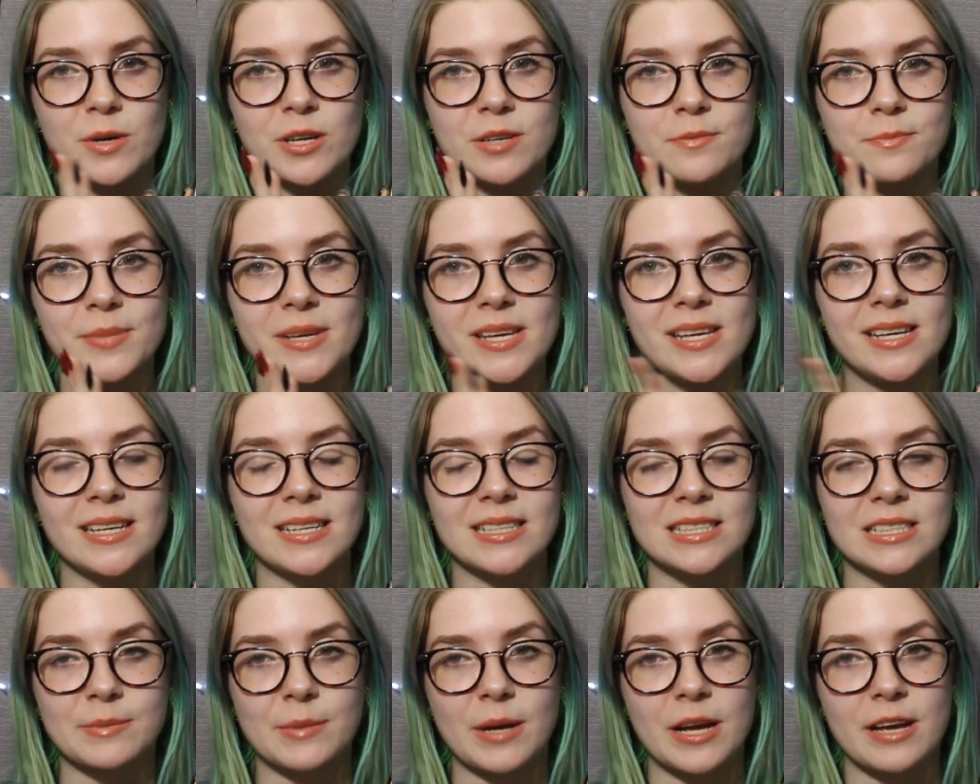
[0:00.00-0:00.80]
Buckbeak
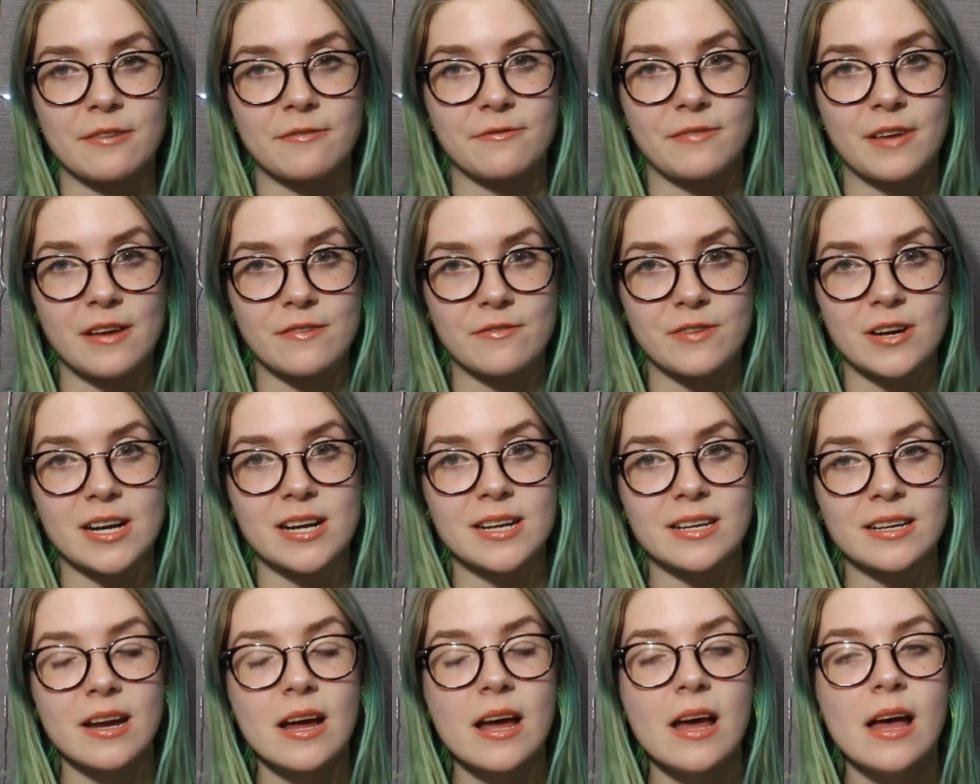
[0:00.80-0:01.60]
is my
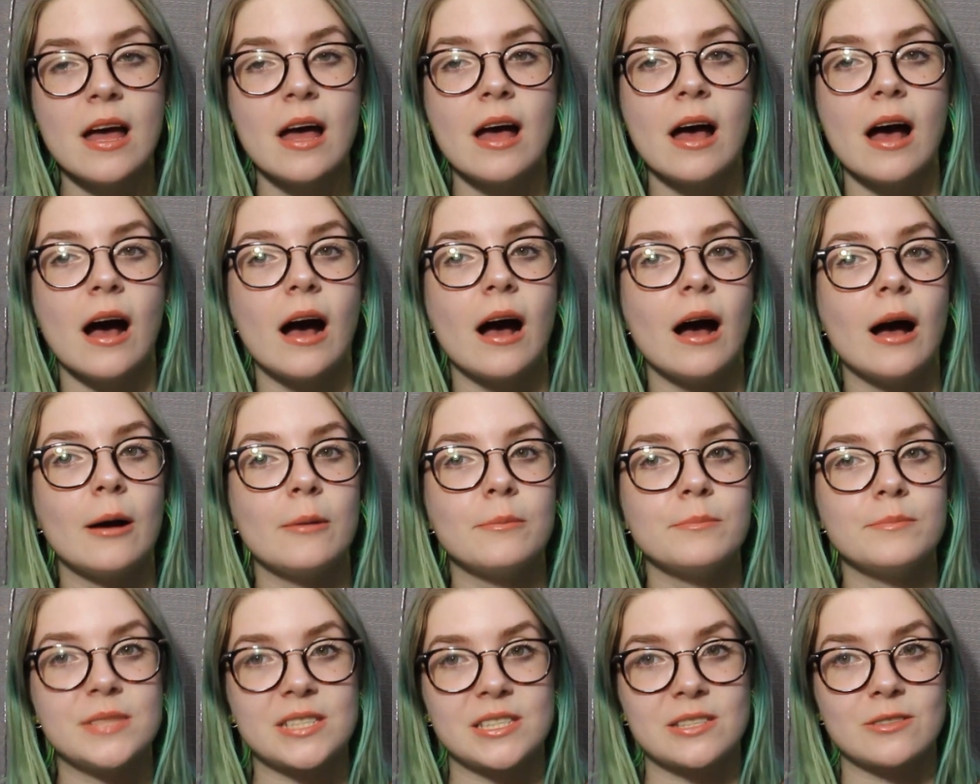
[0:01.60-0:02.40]
favorite
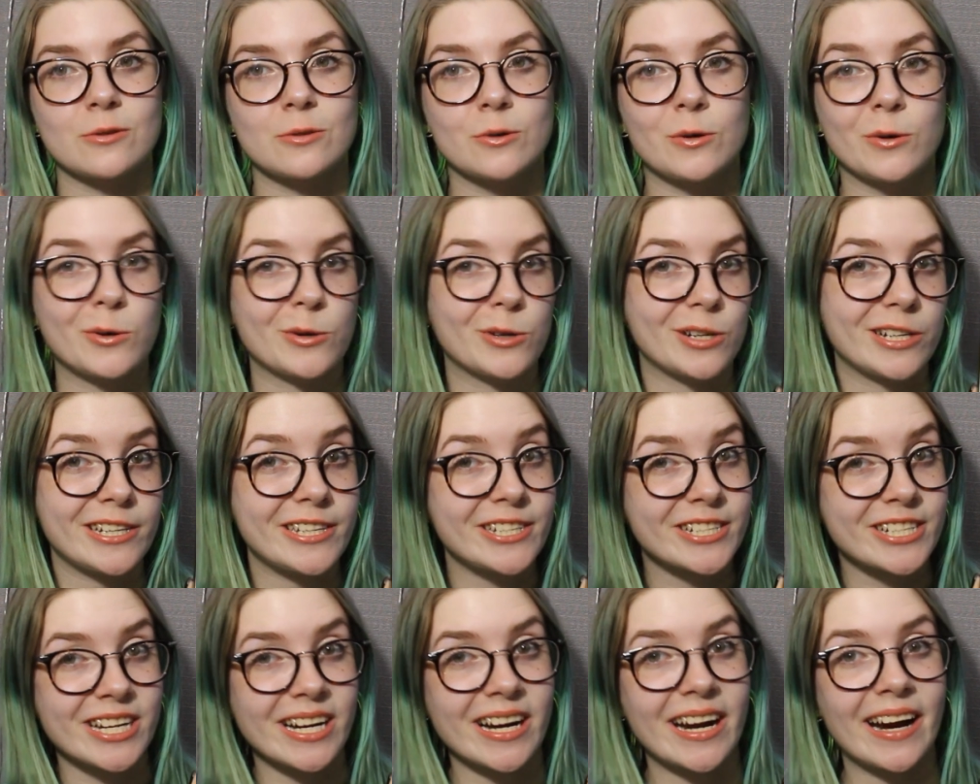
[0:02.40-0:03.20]
um, mystical
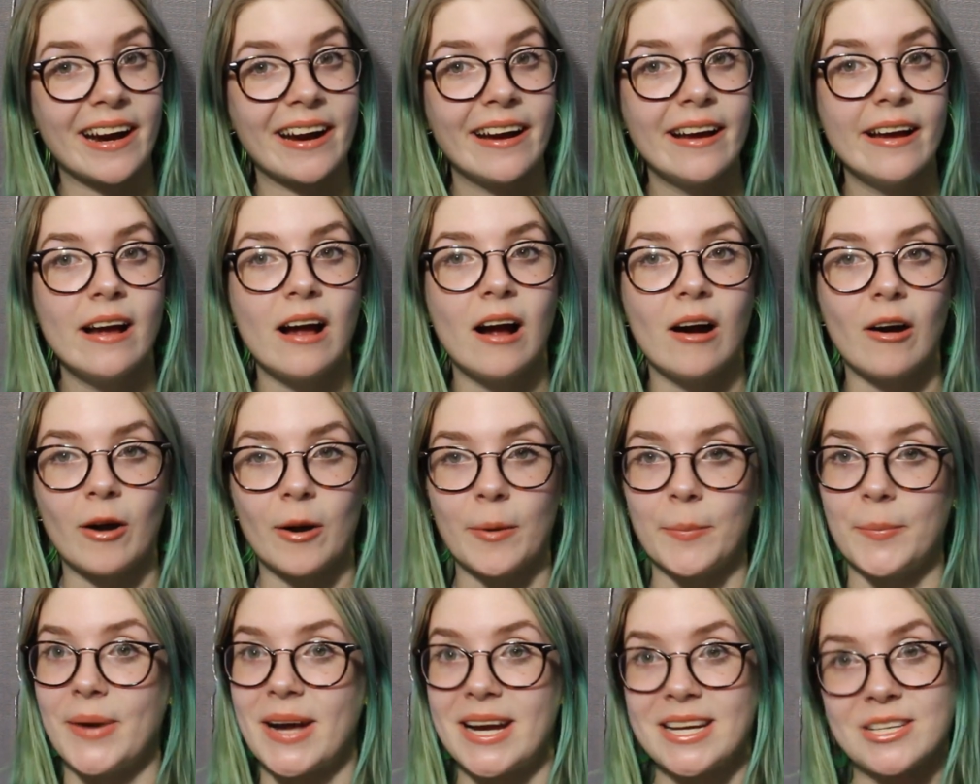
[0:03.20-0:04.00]
creature
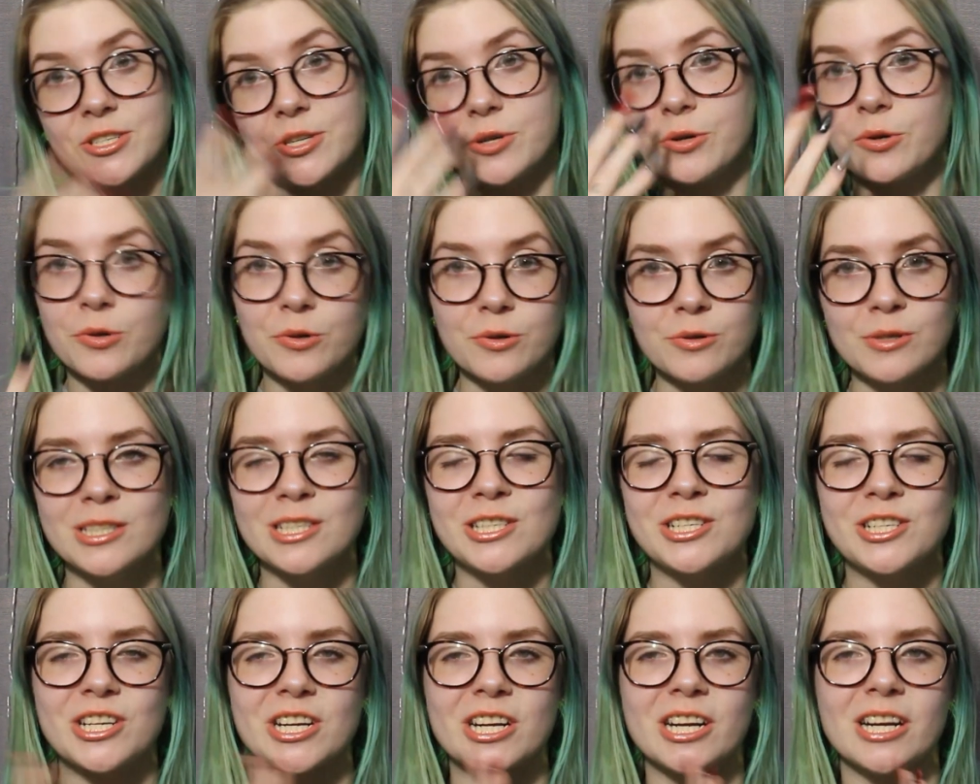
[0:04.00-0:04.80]
or magical
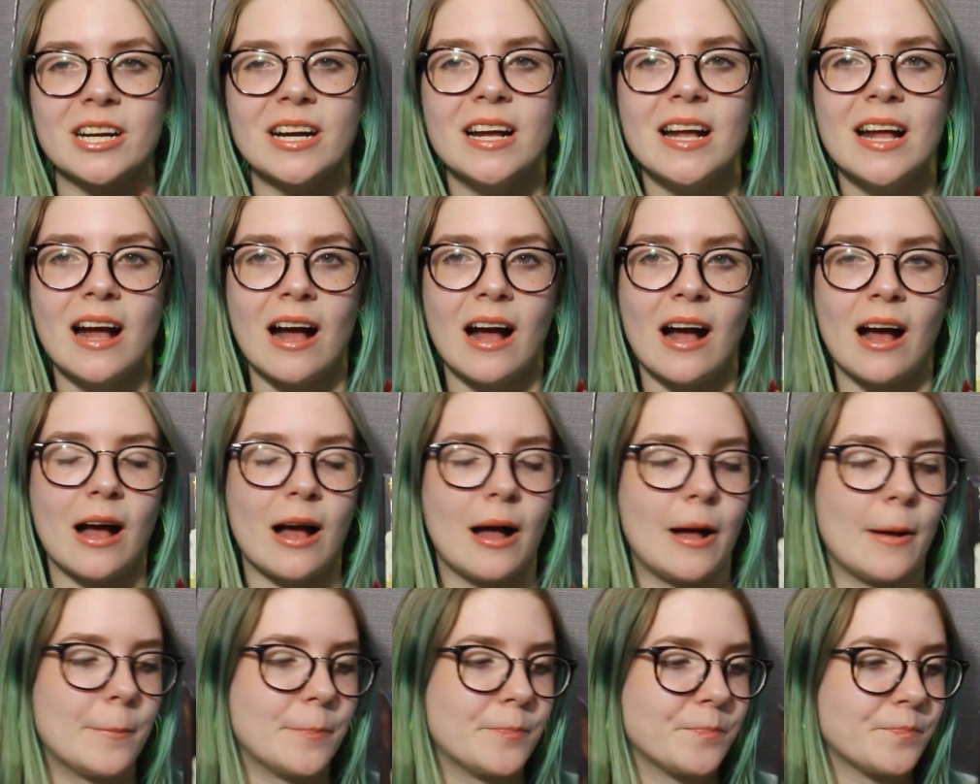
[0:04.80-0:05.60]
creature.
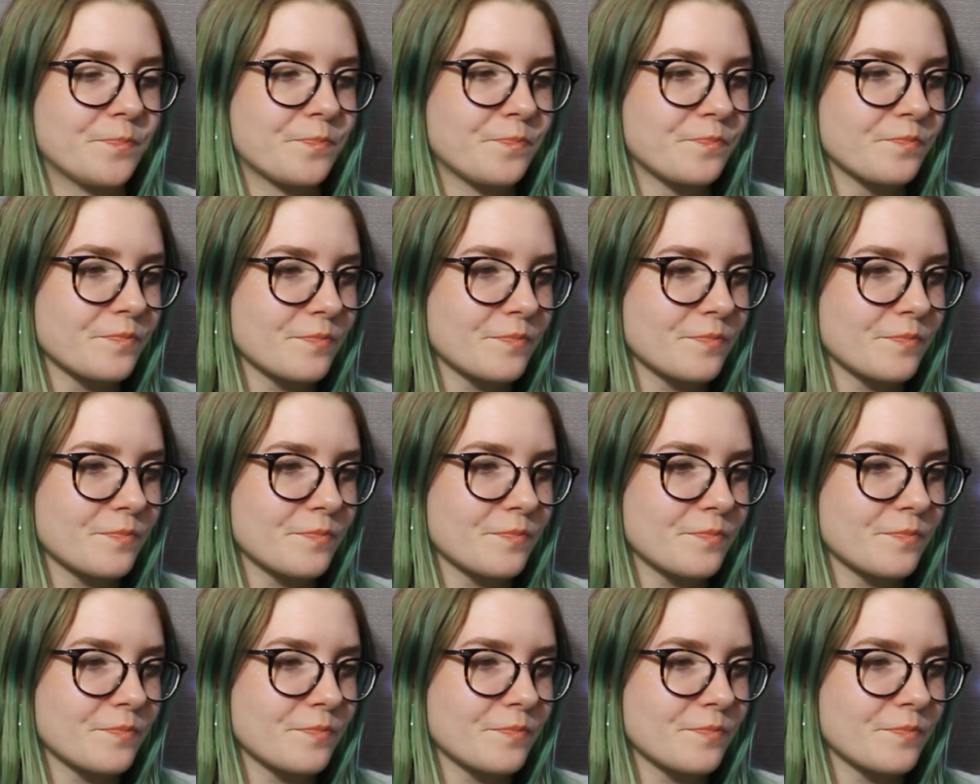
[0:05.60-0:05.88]
Um,